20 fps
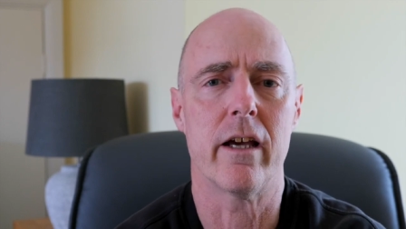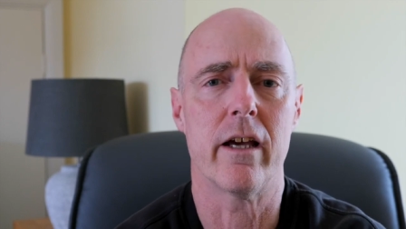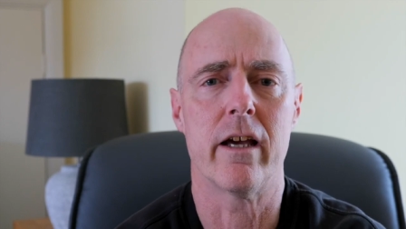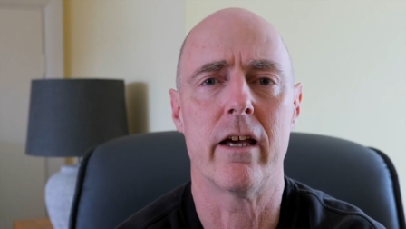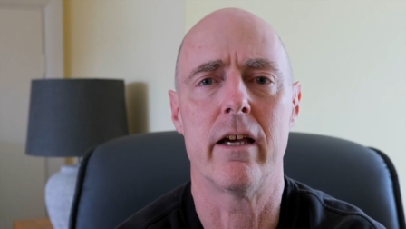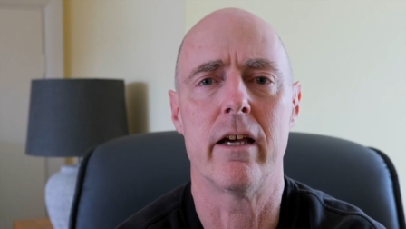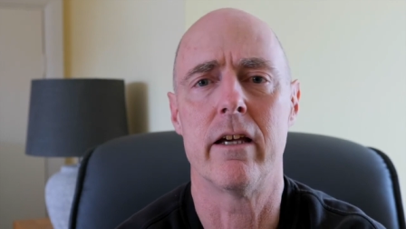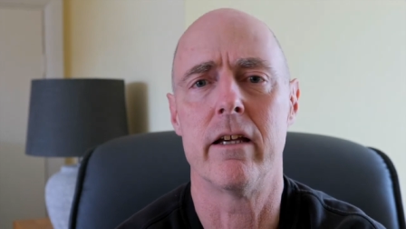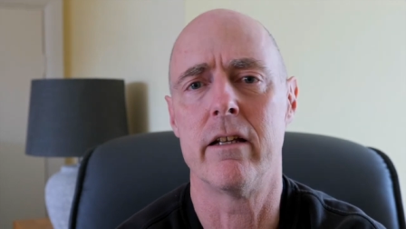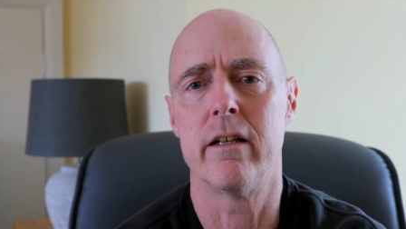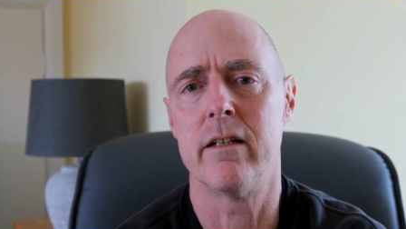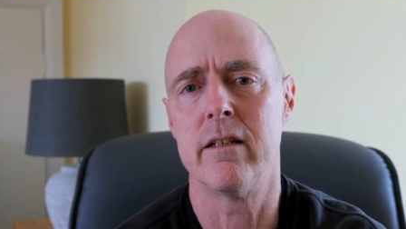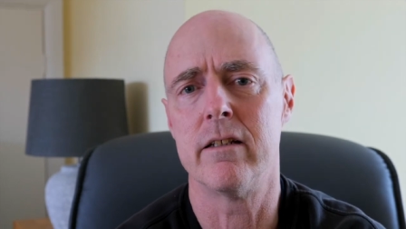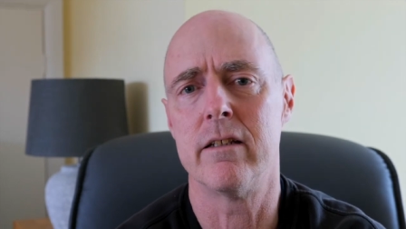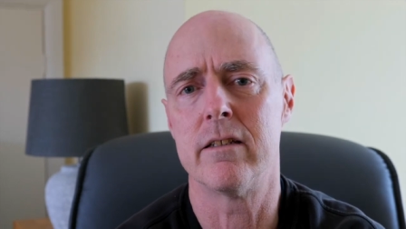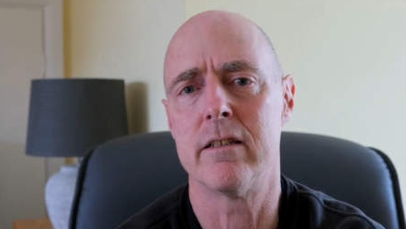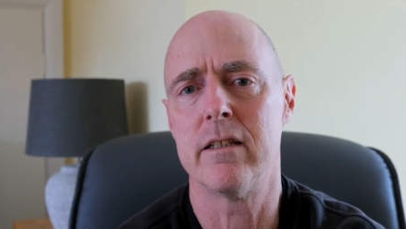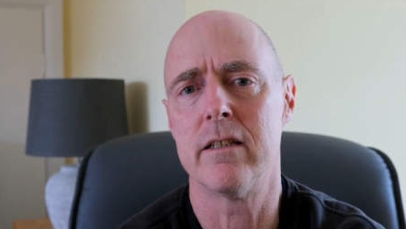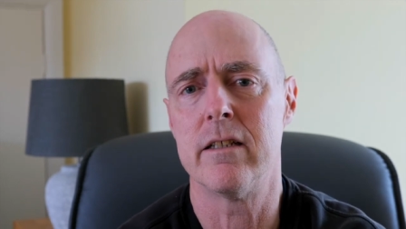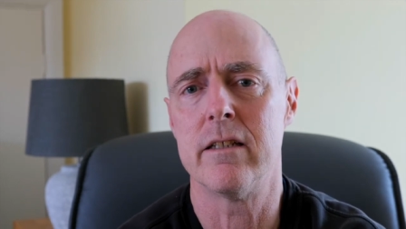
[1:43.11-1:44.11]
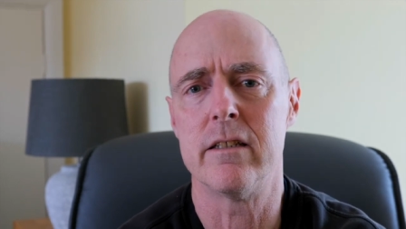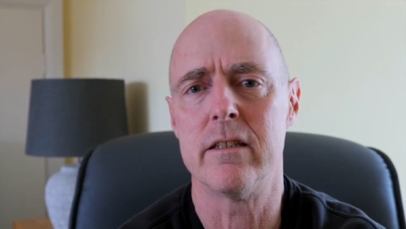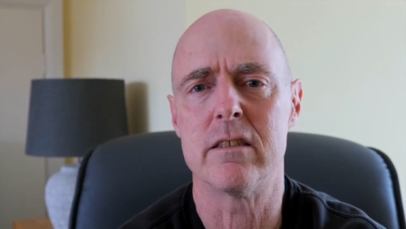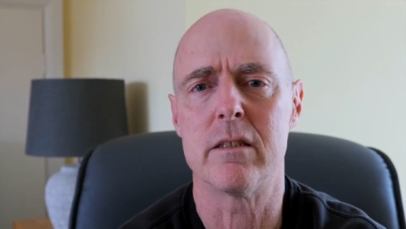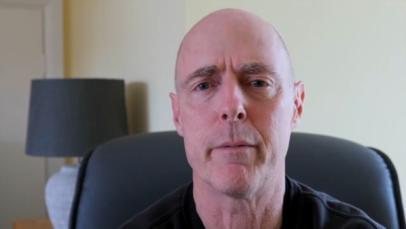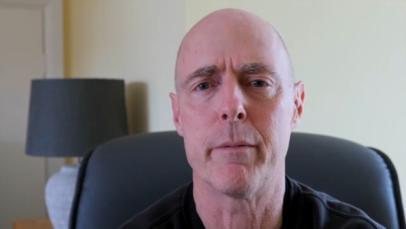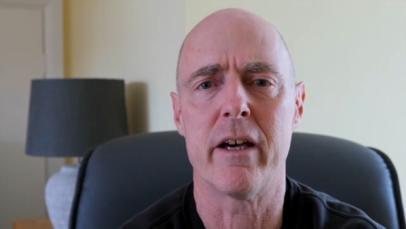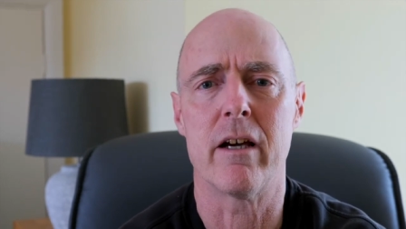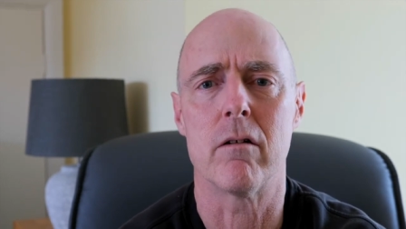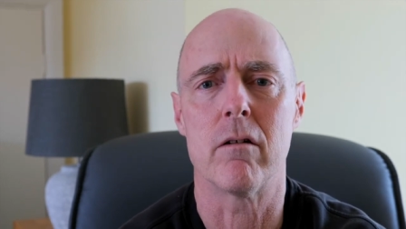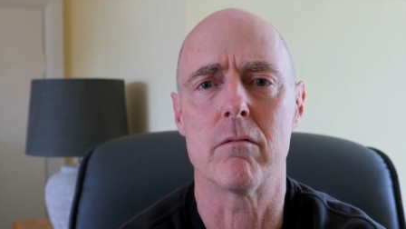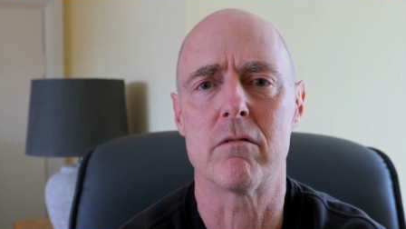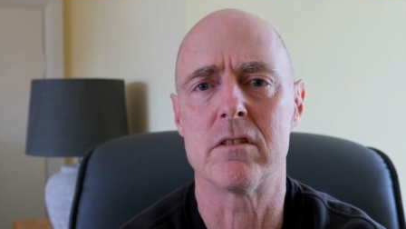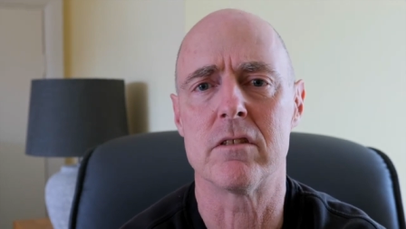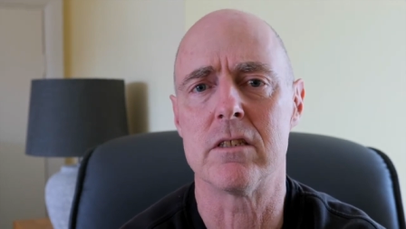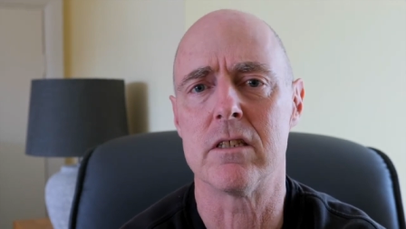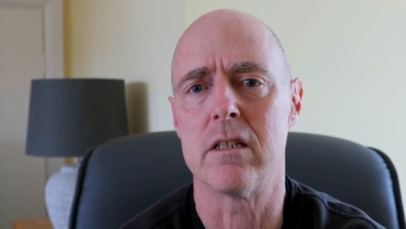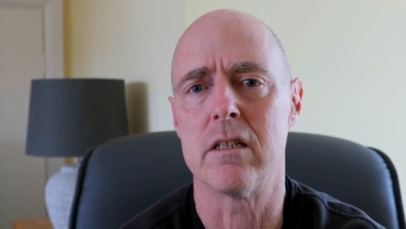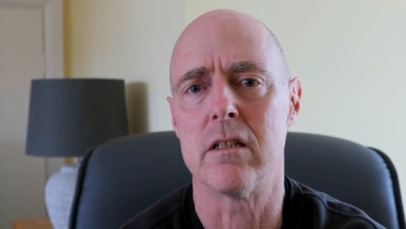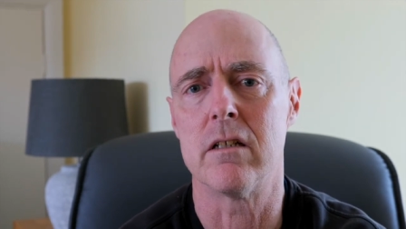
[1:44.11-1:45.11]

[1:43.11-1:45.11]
and it's about